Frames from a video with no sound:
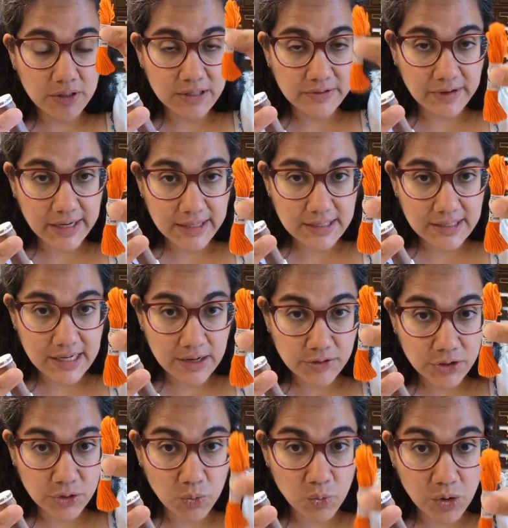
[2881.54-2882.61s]
were to divide this
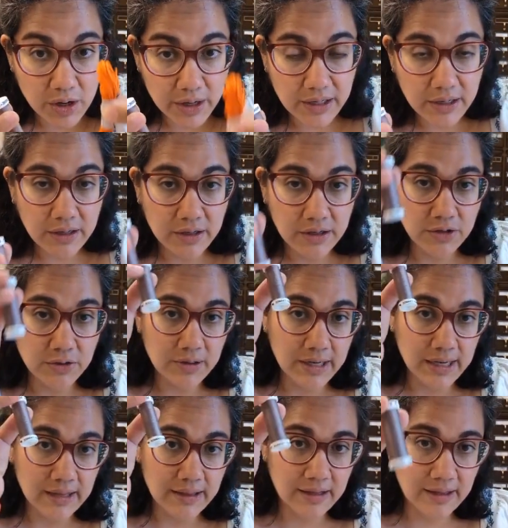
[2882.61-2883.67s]
down to 1, you'd
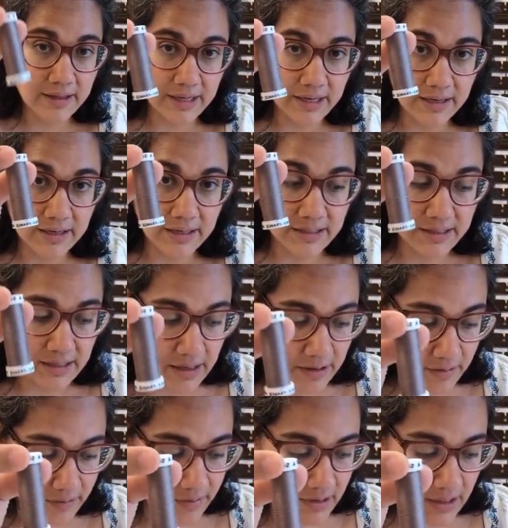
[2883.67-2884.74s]
get the thickness
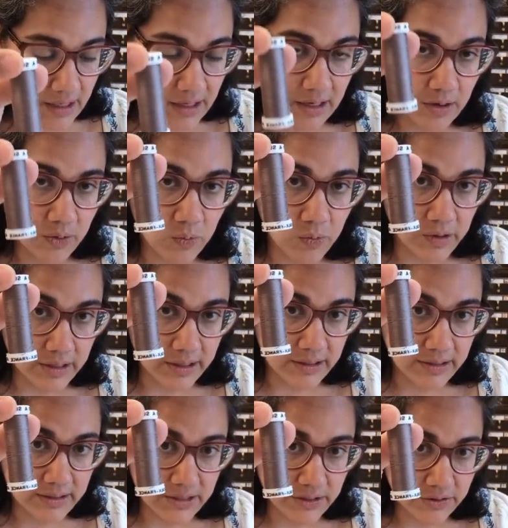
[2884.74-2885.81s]
of the
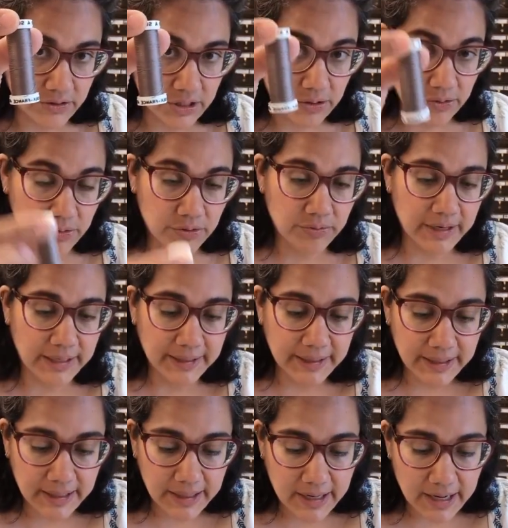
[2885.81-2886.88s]
1003.
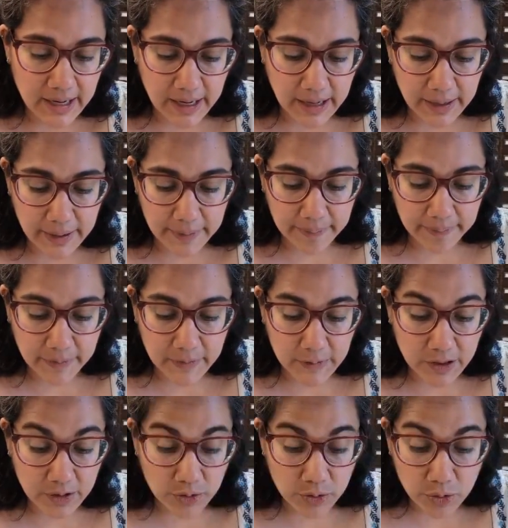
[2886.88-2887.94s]

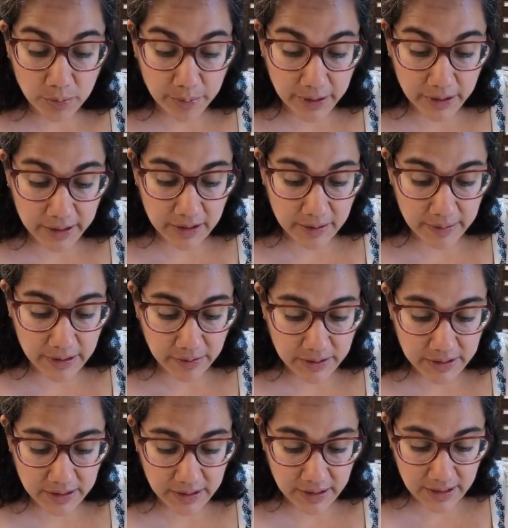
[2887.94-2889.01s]
The cool part
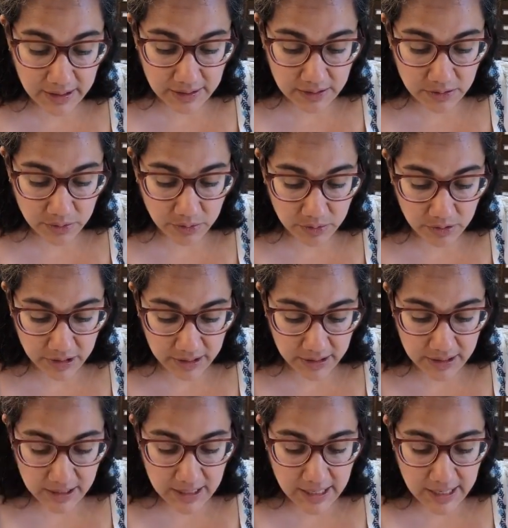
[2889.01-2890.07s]
about this
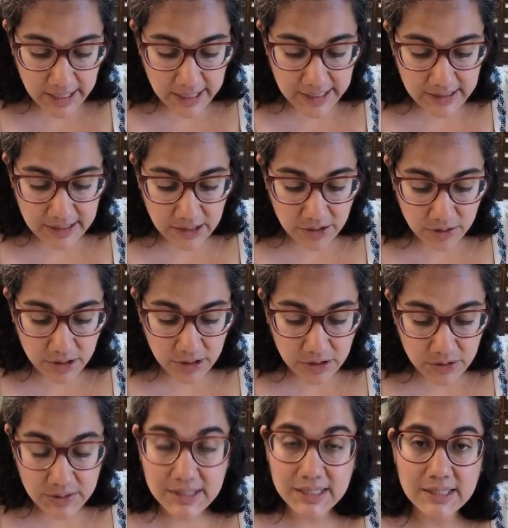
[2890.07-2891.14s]
one is that you can
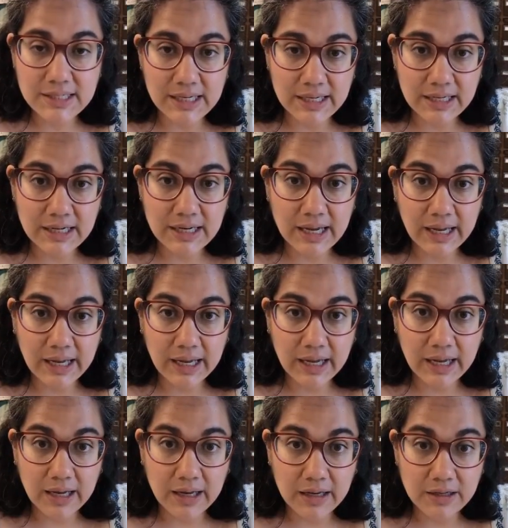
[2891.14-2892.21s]
use this in
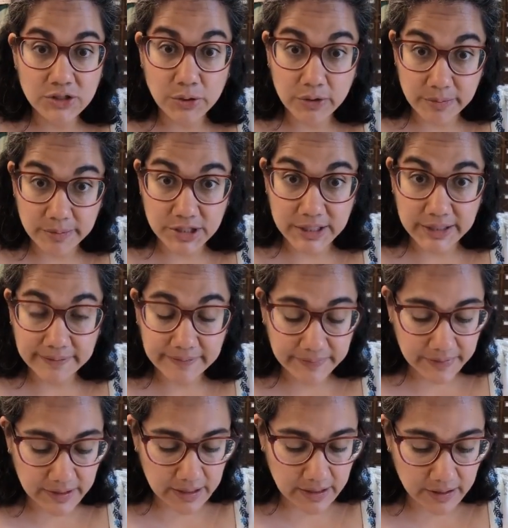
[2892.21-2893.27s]
a sewing machine.
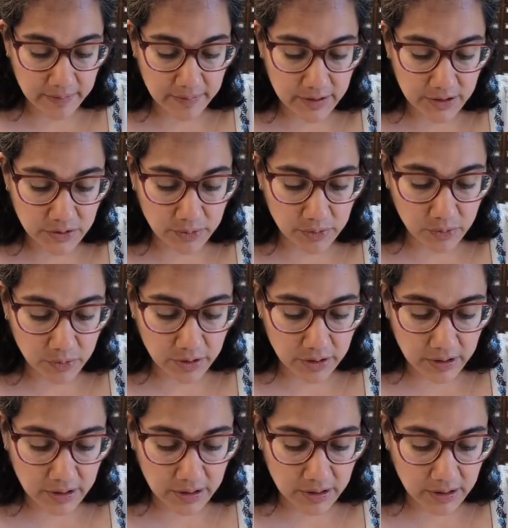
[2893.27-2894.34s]
This will
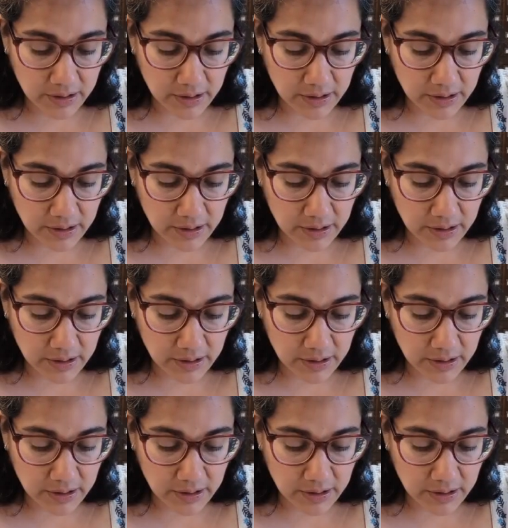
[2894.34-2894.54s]
work